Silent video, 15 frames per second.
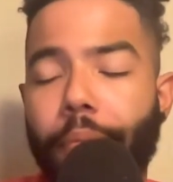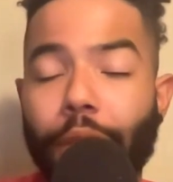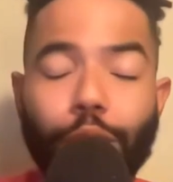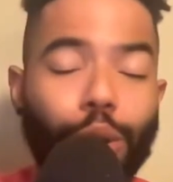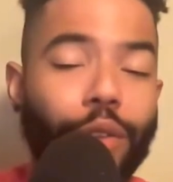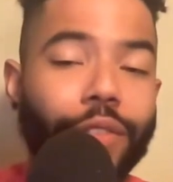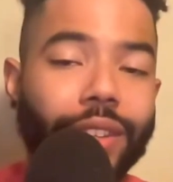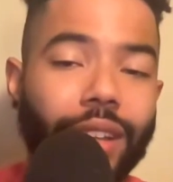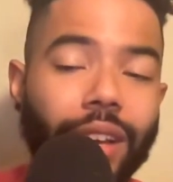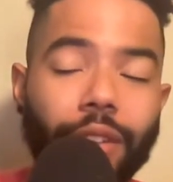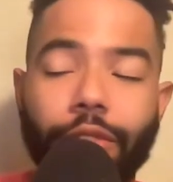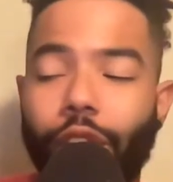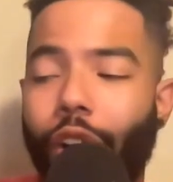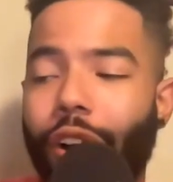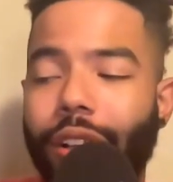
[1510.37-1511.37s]
They do have a ton of
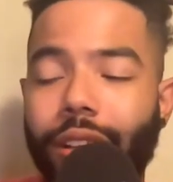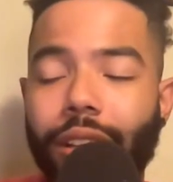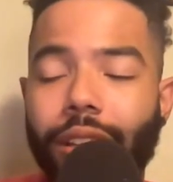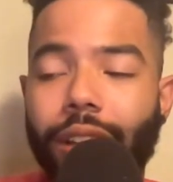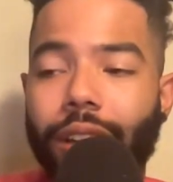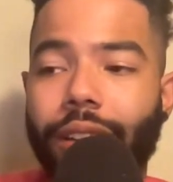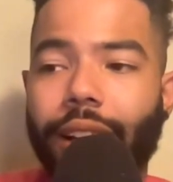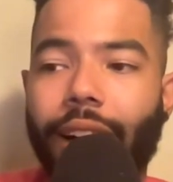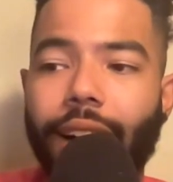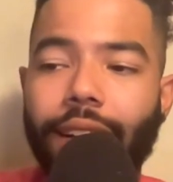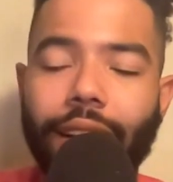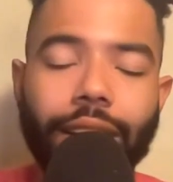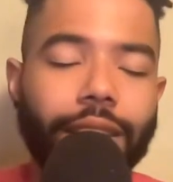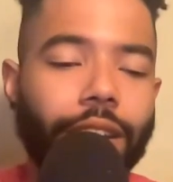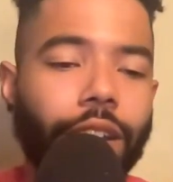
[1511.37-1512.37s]
young talent,
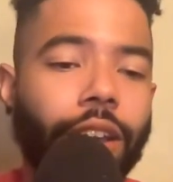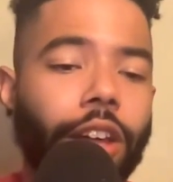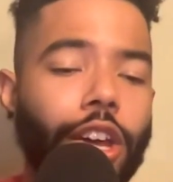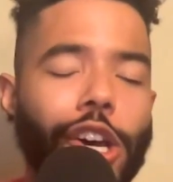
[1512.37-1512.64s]
like the